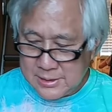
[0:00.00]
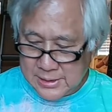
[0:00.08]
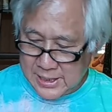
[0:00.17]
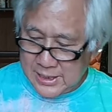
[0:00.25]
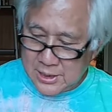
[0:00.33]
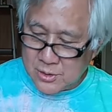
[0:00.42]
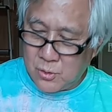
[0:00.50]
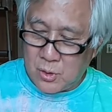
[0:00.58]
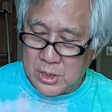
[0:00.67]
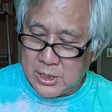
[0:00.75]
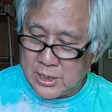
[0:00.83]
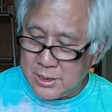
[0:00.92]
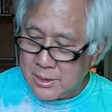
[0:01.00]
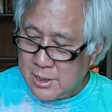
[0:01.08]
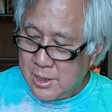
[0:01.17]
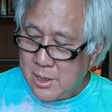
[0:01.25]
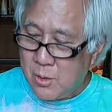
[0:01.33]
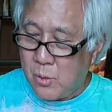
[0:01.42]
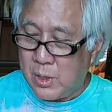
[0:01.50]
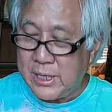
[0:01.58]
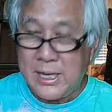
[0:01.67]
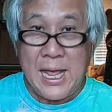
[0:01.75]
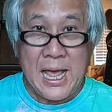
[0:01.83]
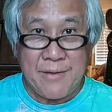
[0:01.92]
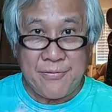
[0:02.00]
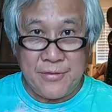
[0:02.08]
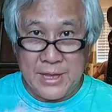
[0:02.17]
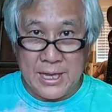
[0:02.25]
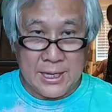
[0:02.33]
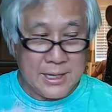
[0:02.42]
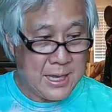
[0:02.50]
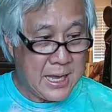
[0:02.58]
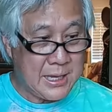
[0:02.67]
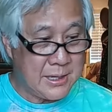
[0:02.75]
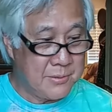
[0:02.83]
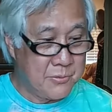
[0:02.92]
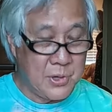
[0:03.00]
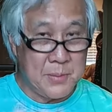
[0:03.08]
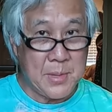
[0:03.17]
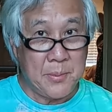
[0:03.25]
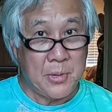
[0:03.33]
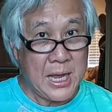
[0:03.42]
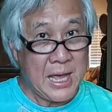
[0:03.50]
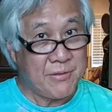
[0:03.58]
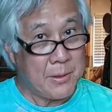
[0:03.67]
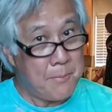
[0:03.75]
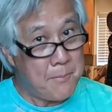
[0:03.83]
9 1/4. 1.5 thick. And remember, I have the